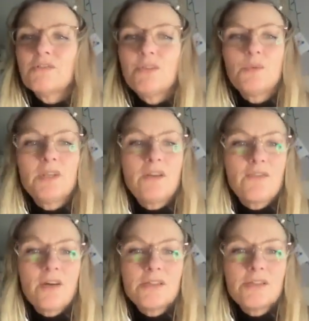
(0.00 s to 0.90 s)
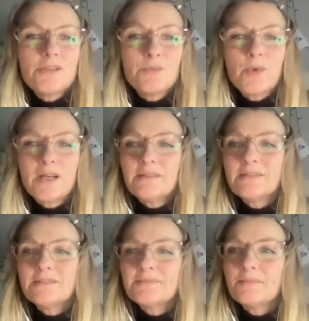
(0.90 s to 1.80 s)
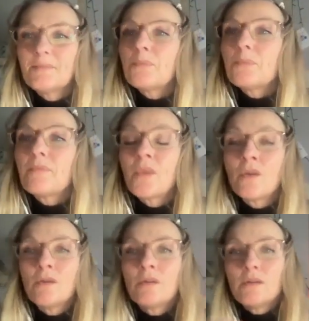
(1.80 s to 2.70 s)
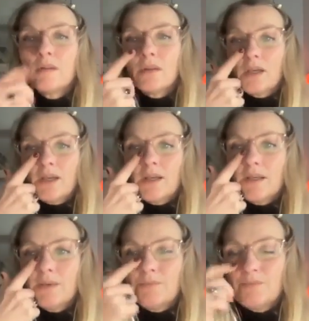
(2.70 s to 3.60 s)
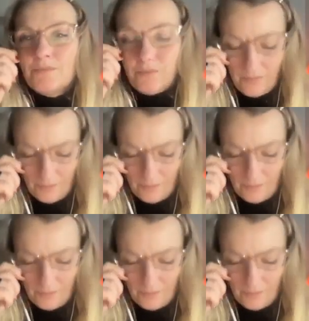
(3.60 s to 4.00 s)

of the week finds you well. Thank